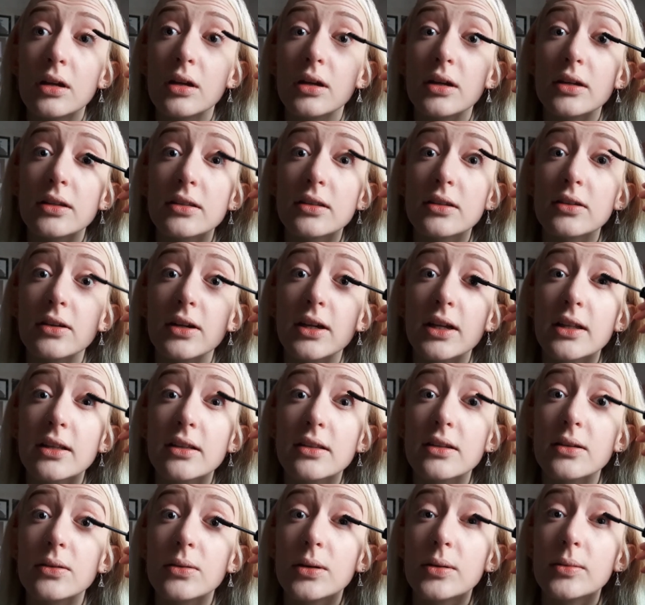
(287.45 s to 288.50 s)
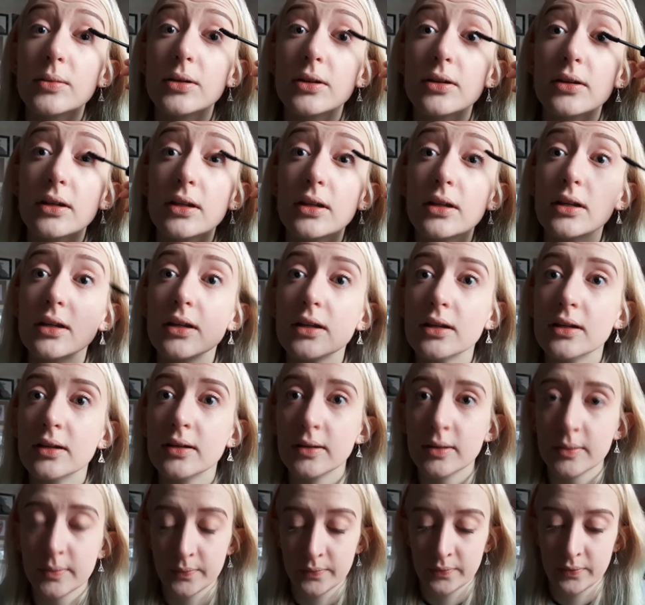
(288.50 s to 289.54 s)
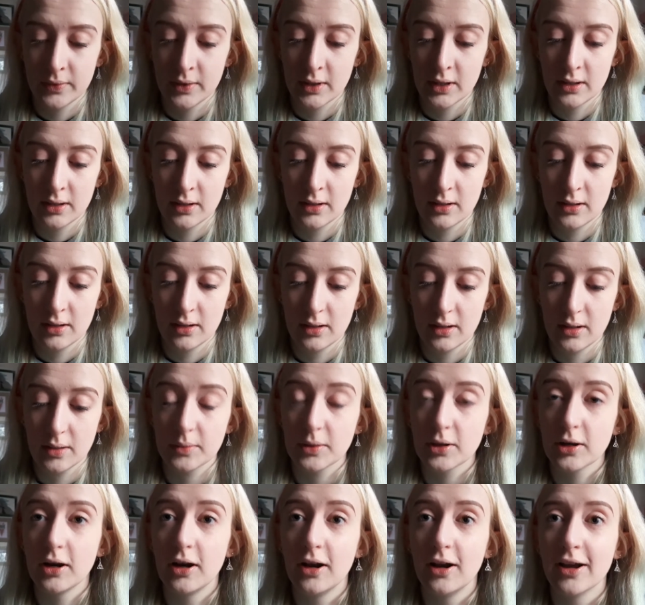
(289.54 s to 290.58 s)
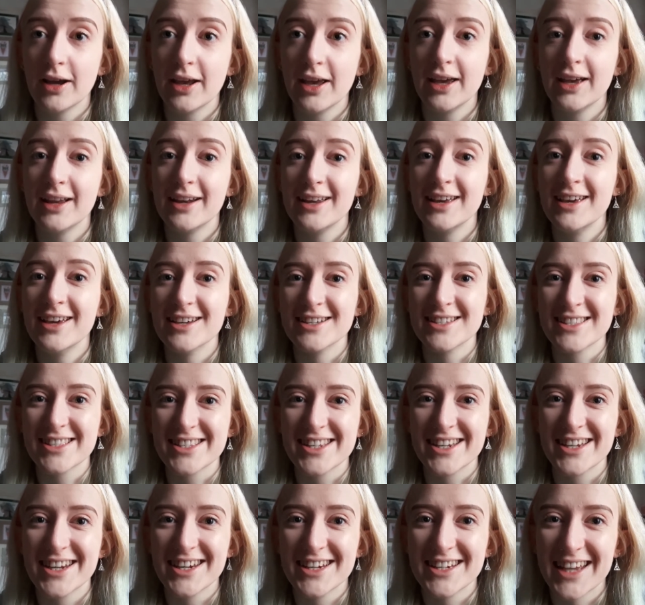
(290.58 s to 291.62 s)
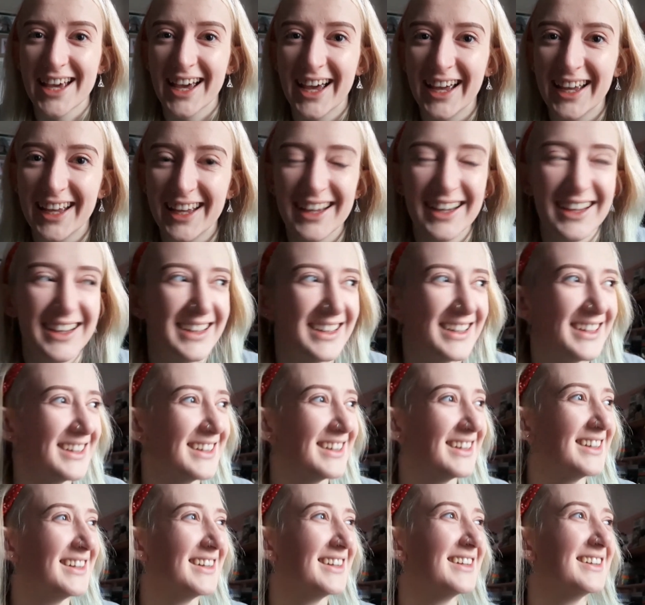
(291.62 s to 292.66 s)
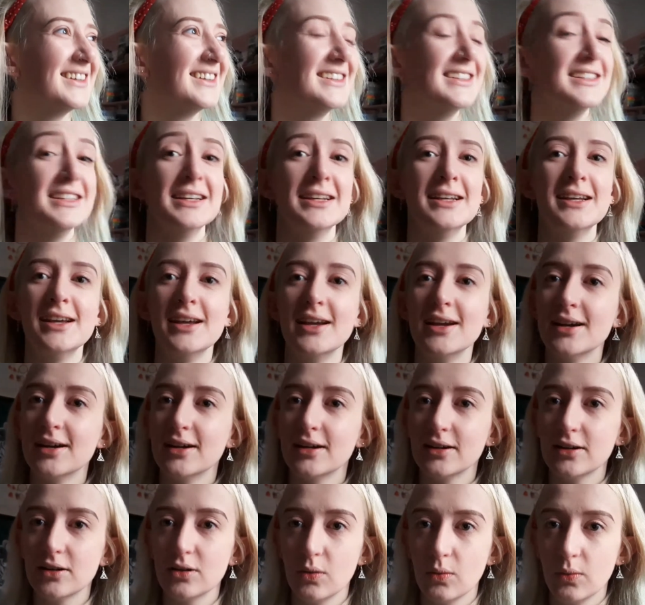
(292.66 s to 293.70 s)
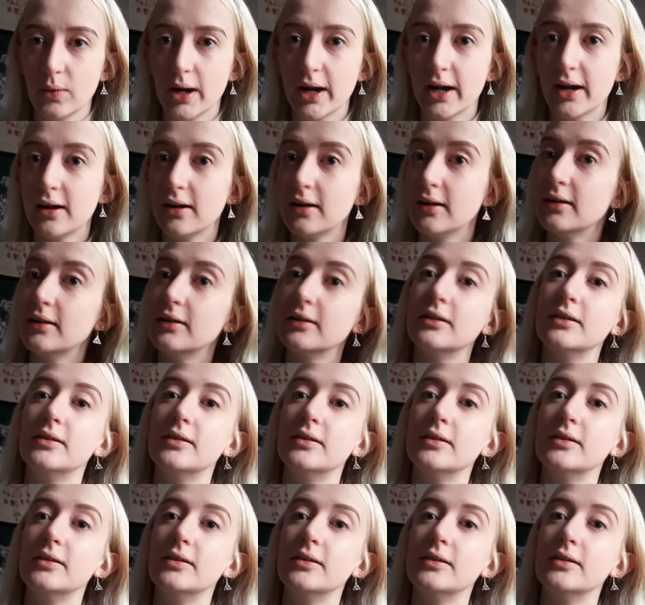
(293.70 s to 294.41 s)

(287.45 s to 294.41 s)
I still can't see what I'm doing. I'm gonna look hideous today. Oh well.